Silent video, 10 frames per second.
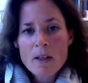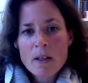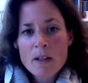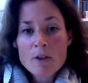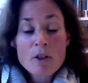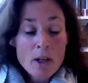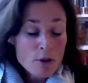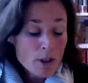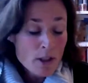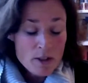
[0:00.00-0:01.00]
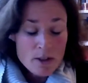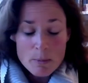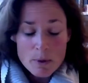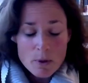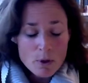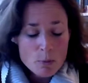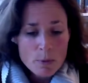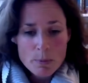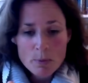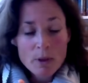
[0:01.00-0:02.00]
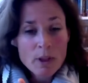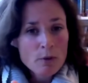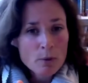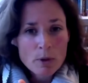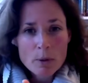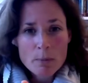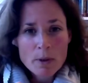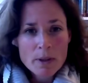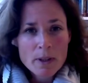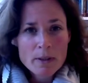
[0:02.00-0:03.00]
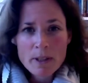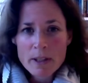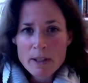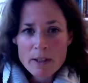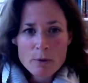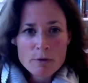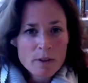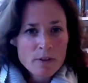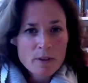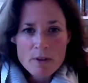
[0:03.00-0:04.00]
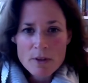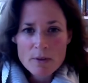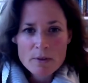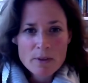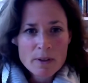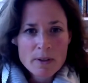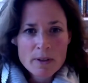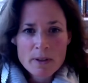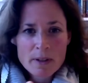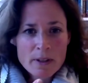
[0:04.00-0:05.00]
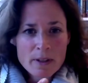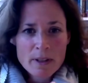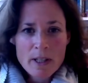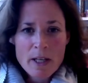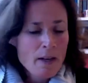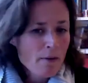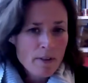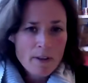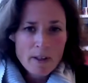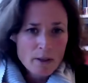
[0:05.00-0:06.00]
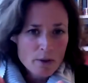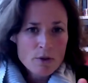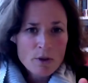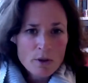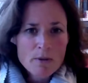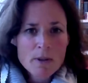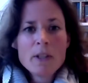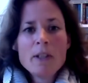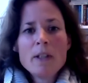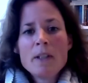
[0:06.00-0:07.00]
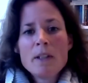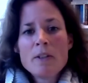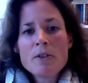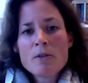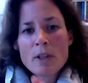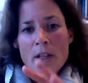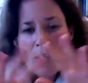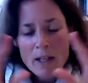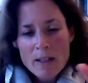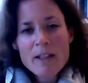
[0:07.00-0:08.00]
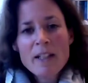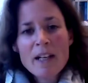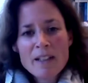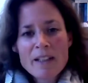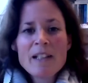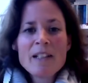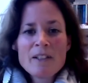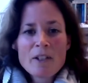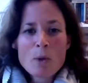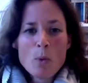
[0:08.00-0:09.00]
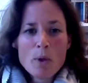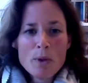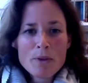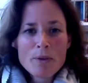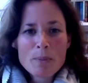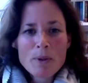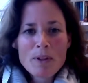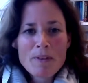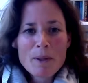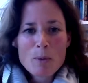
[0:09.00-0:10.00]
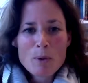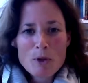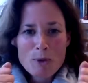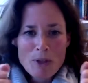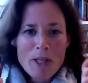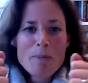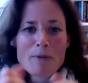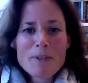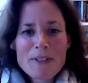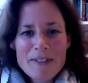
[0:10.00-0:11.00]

It sounds easy because people need to earn money, they need to feed their children and everything else. So it's in the idealistic world, but I think we should aim for it.